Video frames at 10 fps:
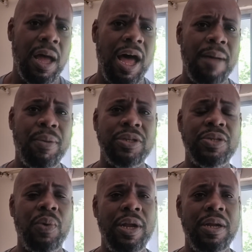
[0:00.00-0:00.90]

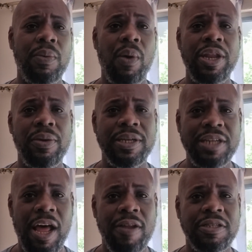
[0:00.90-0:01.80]
Botswana, one US
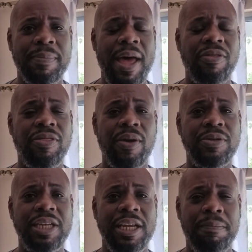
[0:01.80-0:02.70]
dollar is about
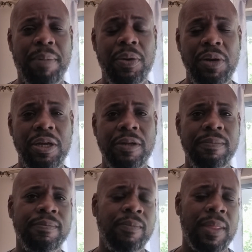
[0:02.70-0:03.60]
13 pula.
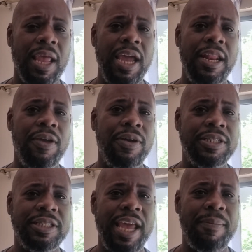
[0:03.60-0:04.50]
And here
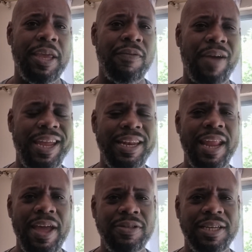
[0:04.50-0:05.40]
in Zambia right
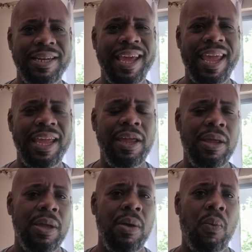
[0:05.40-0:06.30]
now today,
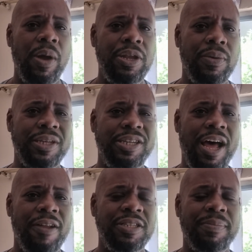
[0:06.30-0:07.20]
one US
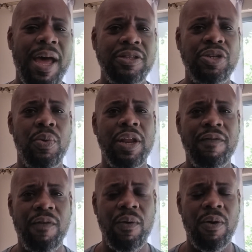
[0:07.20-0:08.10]
dollar is about
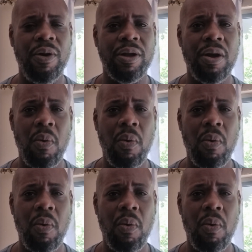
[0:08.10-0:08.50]
24